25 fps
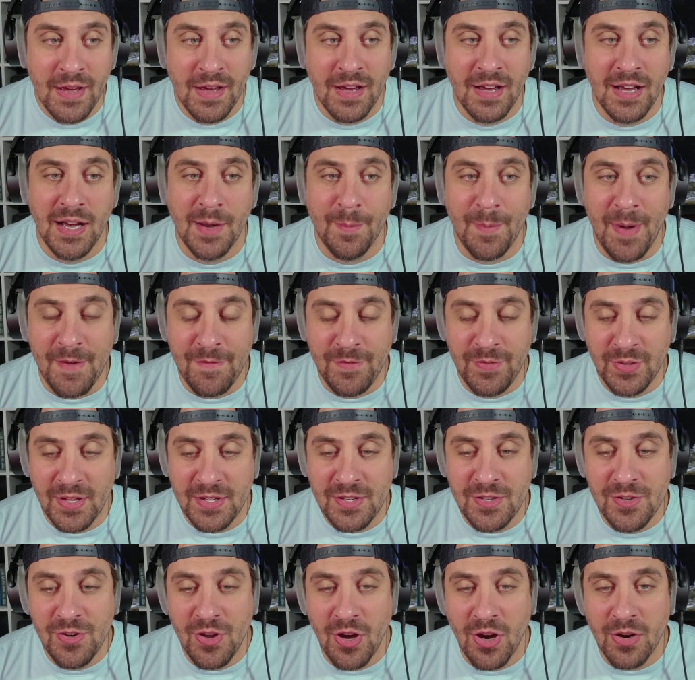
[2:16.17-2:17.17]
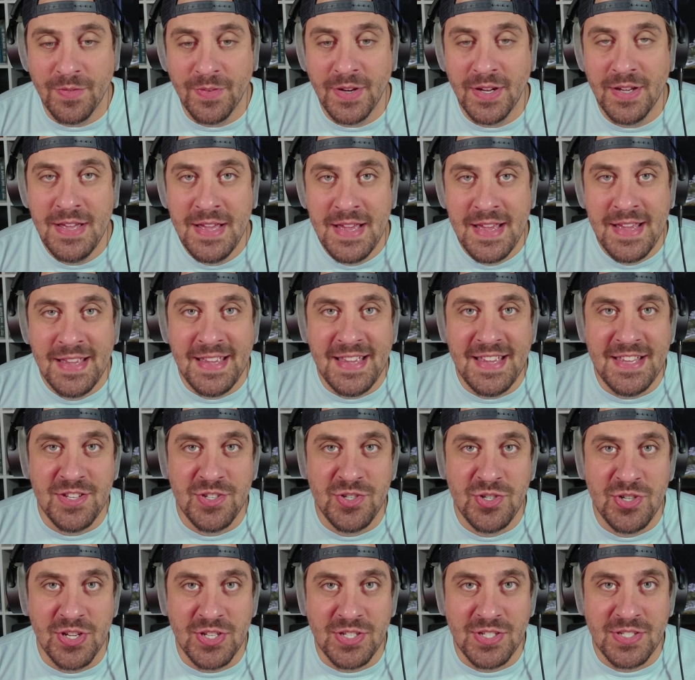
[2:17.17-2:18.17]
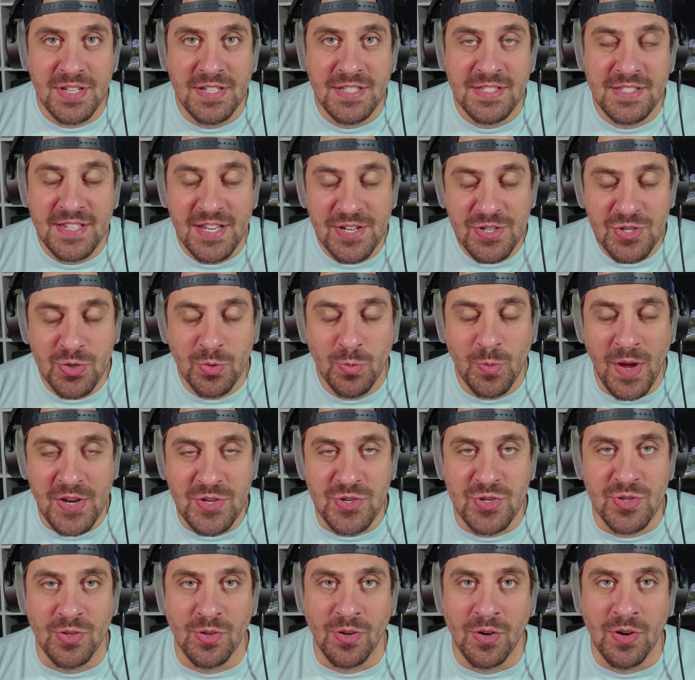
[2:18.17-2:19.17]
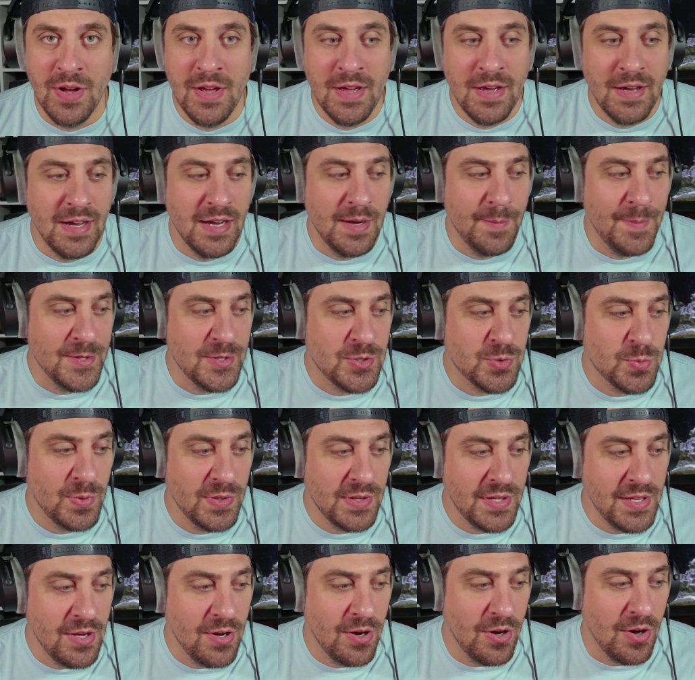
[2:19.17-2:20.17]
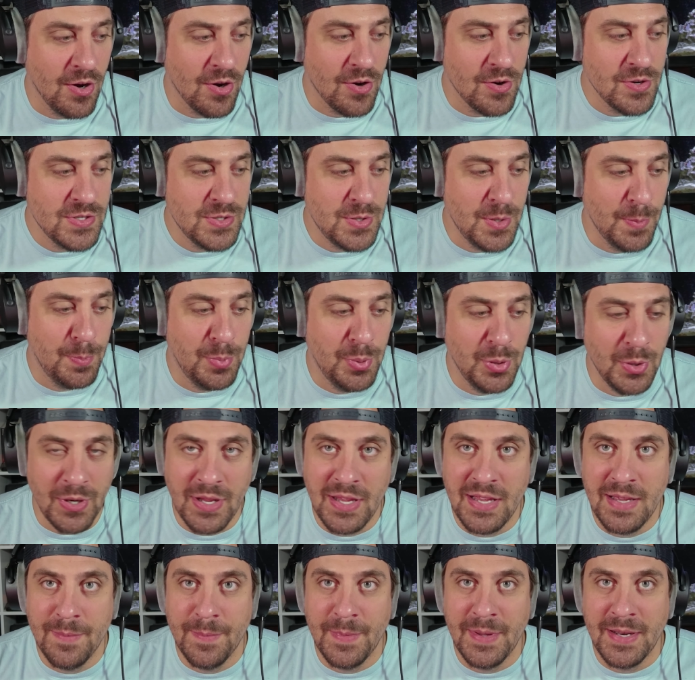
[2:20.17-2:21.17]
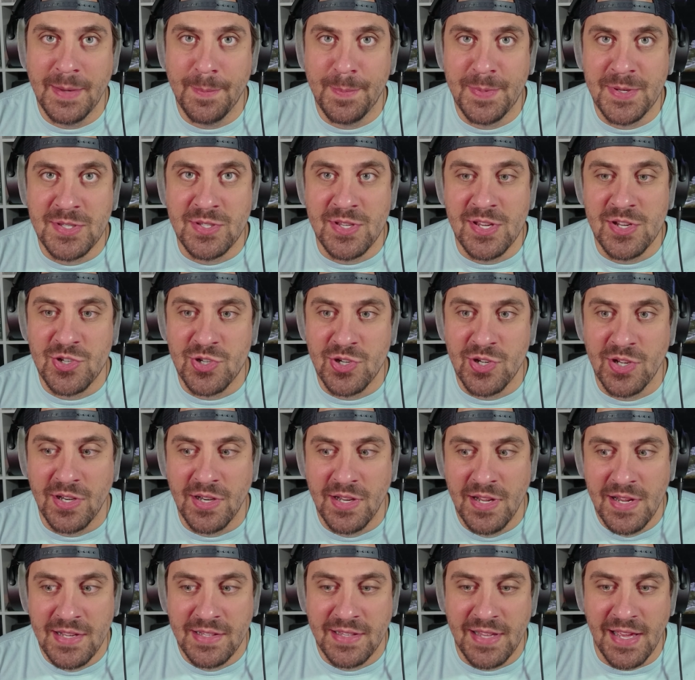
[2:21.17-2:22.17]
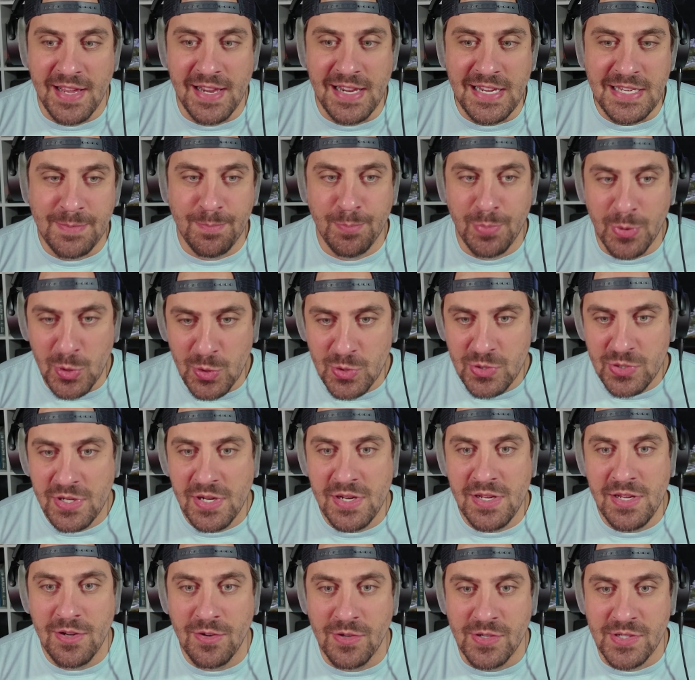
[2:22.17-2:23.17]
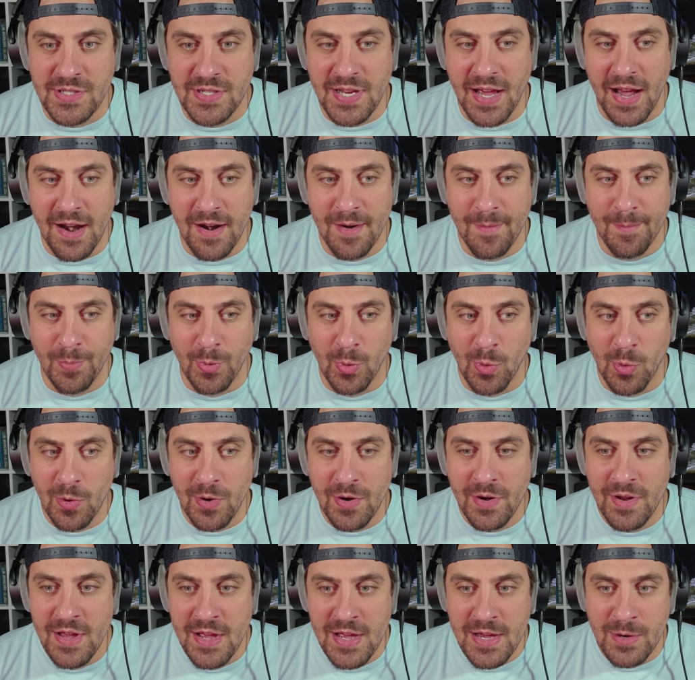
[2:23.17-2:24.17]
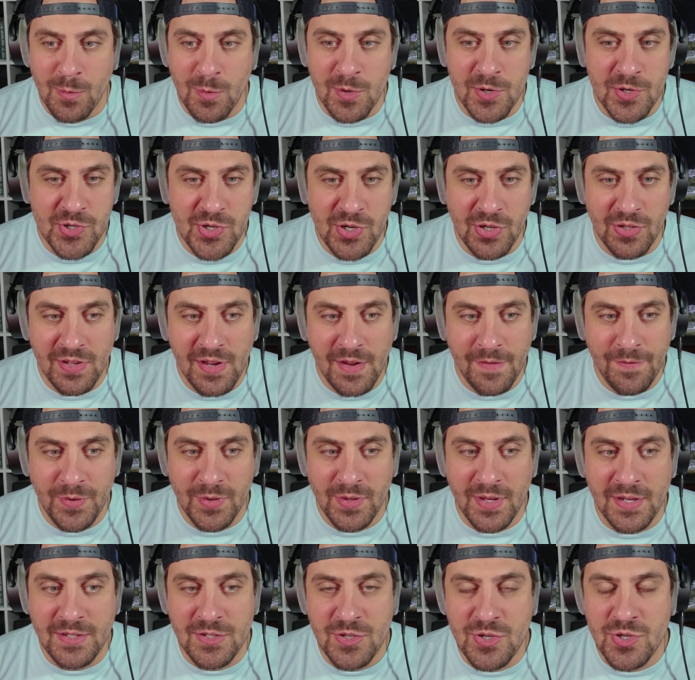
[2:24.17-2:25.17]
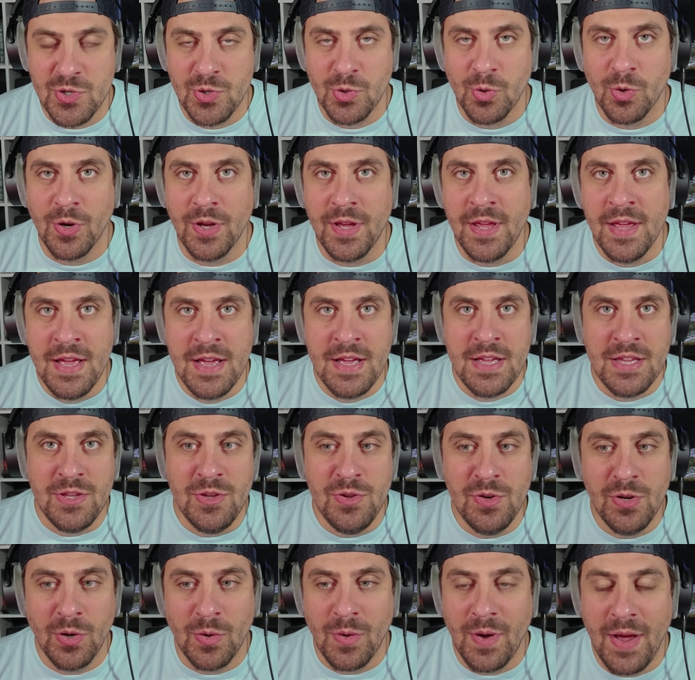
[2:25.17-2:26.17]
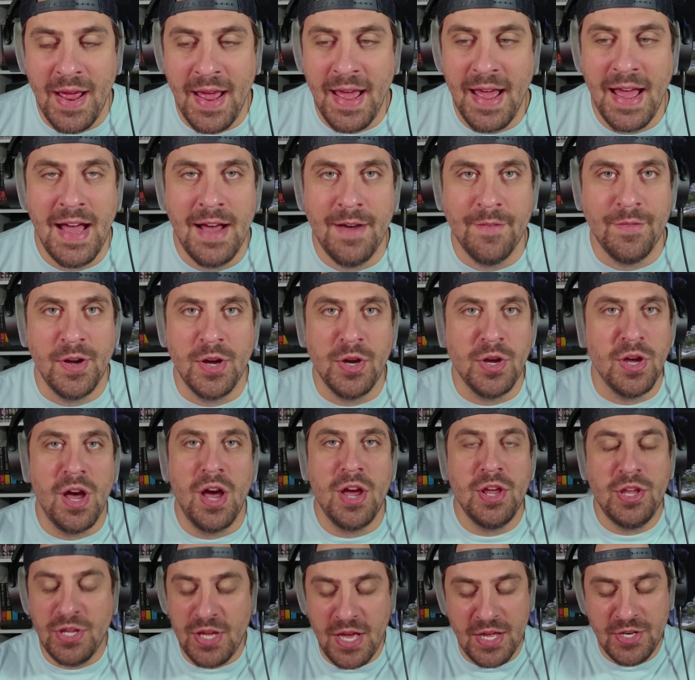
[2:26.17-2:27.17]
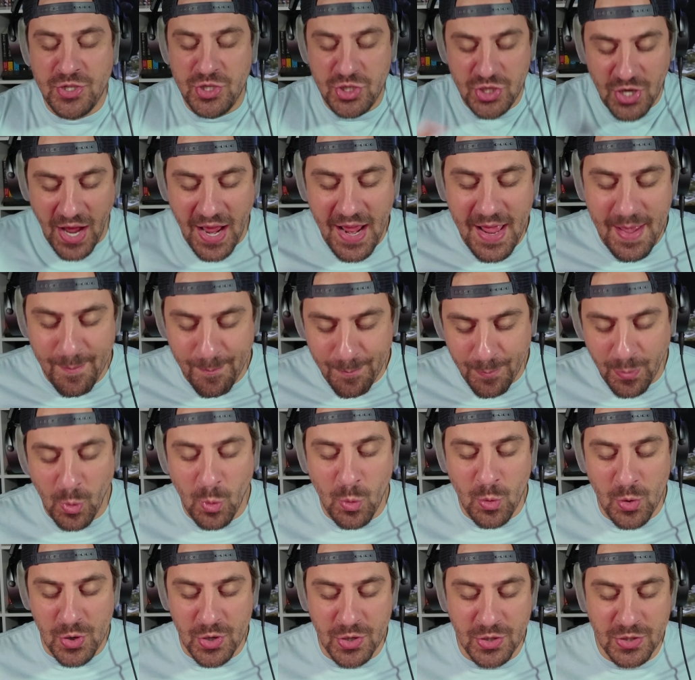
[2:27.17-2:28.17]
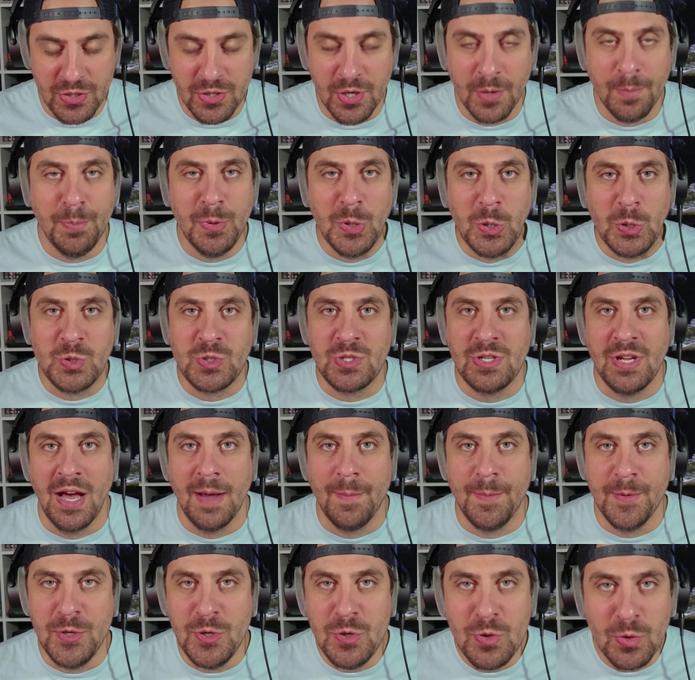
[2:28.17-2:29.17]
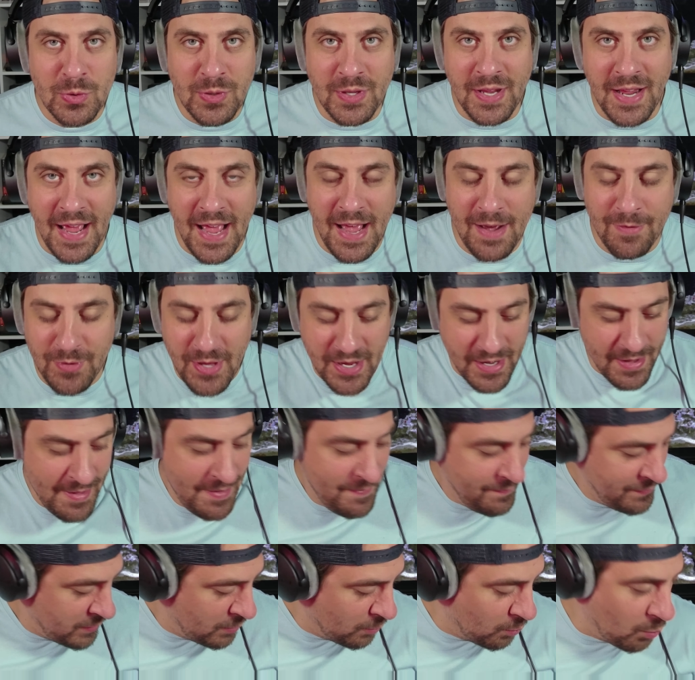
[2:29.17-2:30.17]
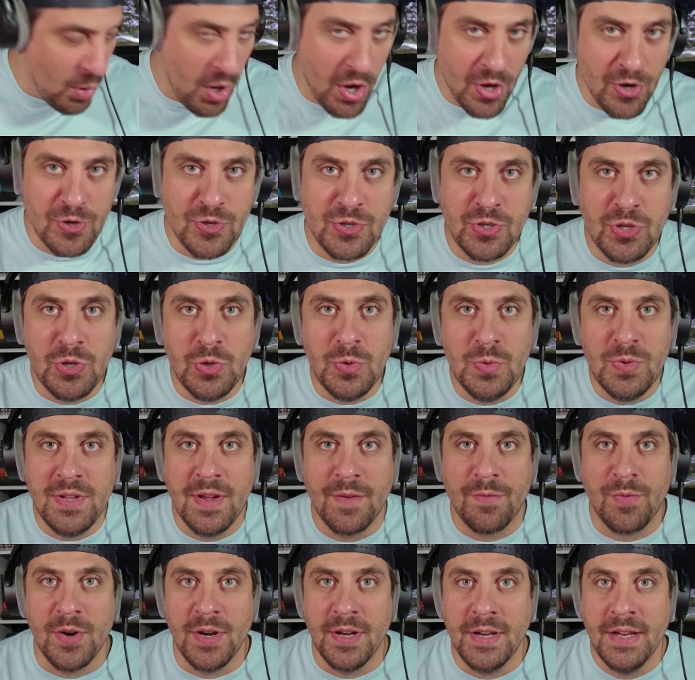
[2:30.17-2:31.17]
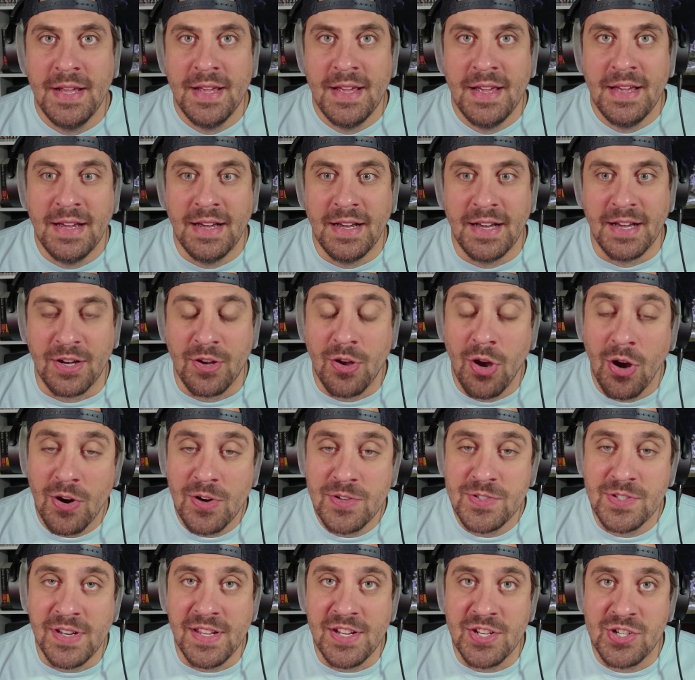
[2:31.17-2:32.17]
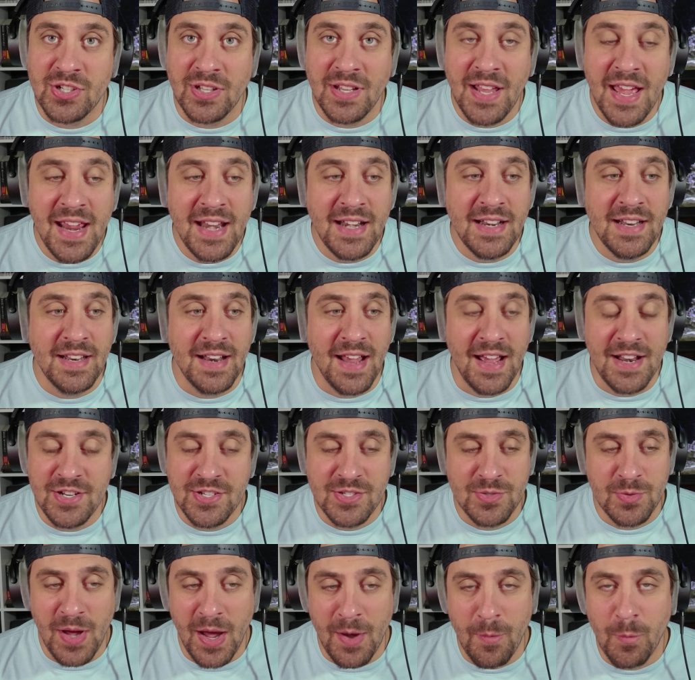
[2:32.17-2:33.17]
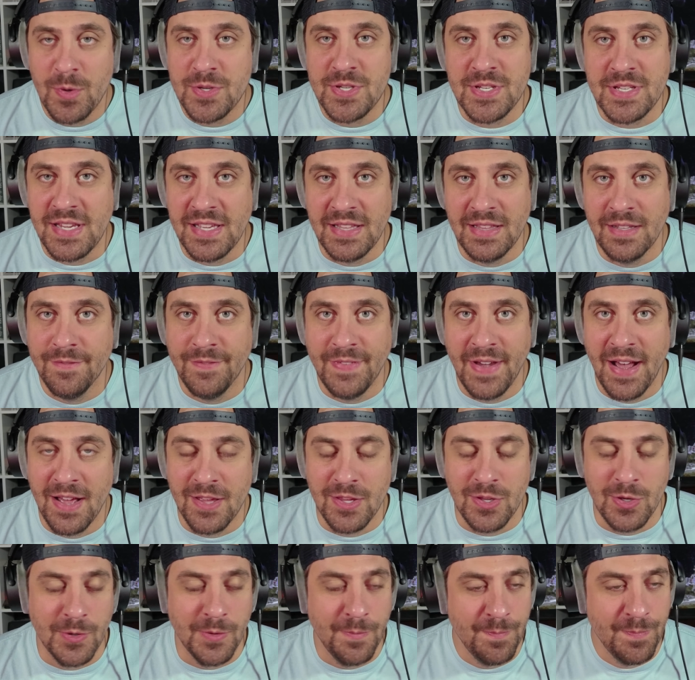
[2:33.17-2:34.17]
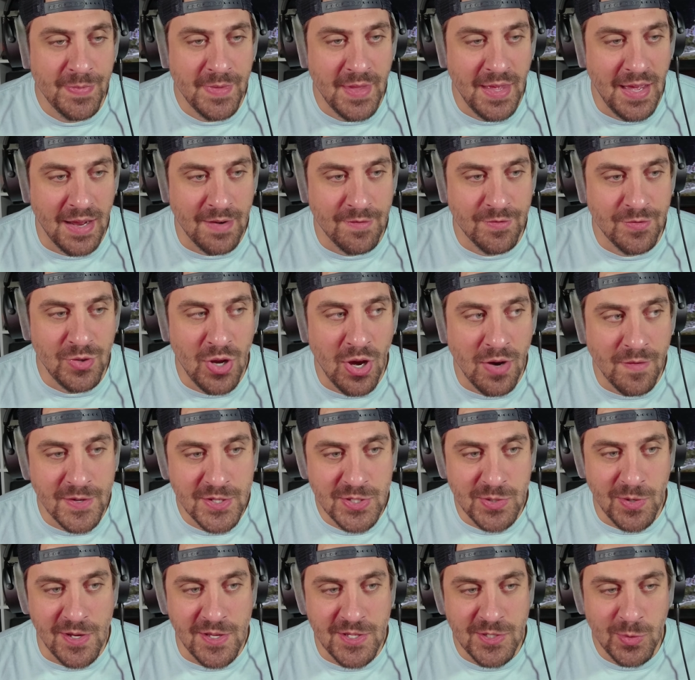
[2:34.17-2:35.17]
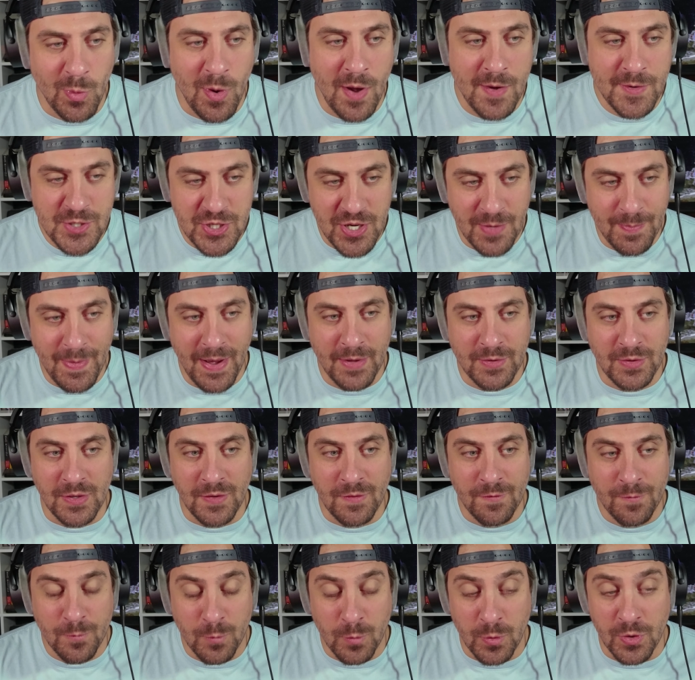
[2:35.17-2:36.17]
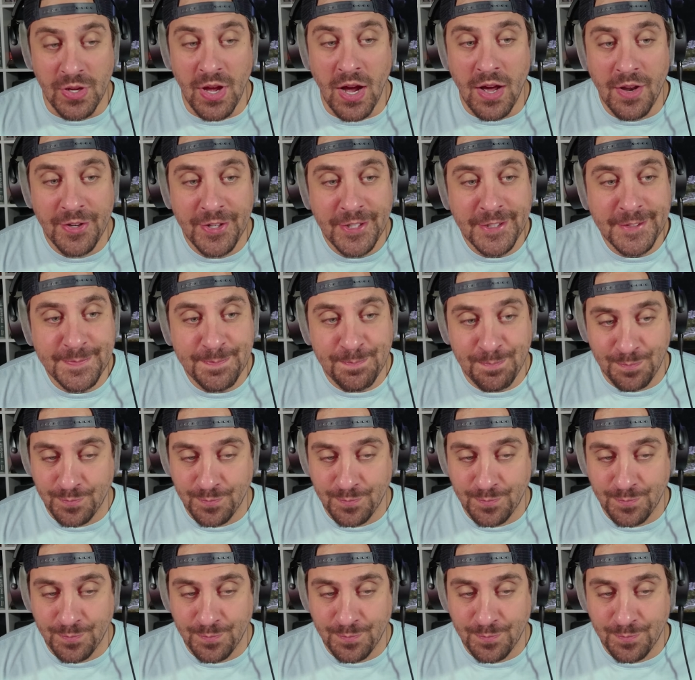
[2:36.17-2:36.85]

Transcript: Um, I feel like Nova is just situational. Um, it's really hard to put him in a position that he's boosting your entire board. Where generally, I feel like Destroy, you don't have a, a, a giant board to boost up. You only have like one or two different uh, cards in each lane, and I just I wasn't getting the value out of Nova, so I swatched him out for Yondu.